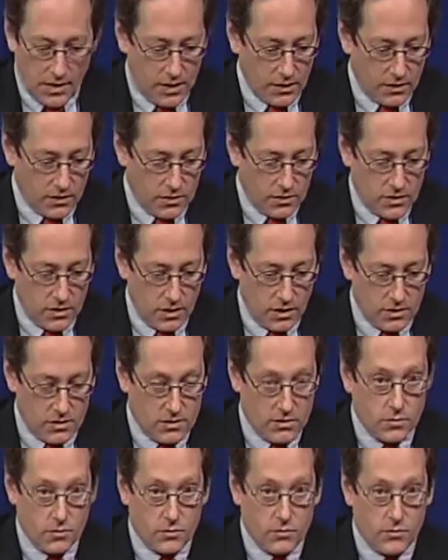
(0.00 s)
I could talk
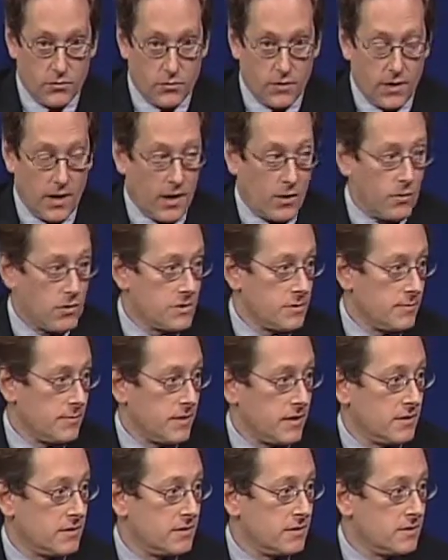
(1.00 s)
to you for hours
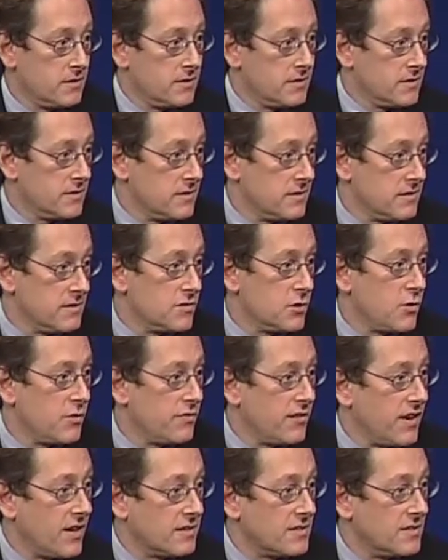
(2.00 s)
about this. This is so
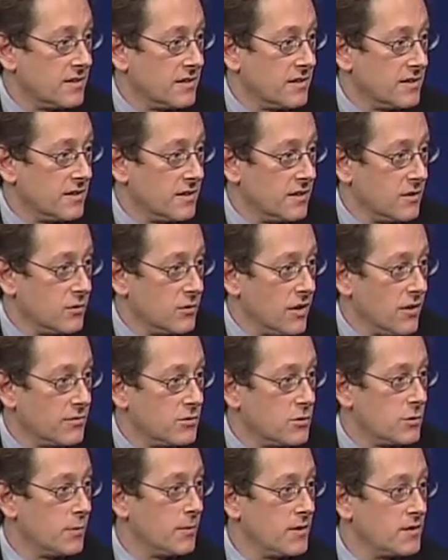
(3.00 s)
fascinating, and you have
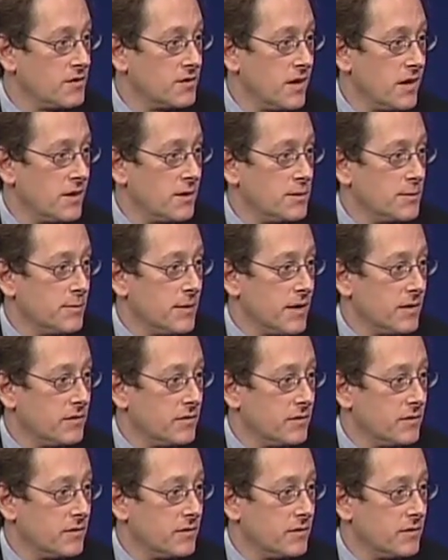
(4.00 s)
so much knowledge about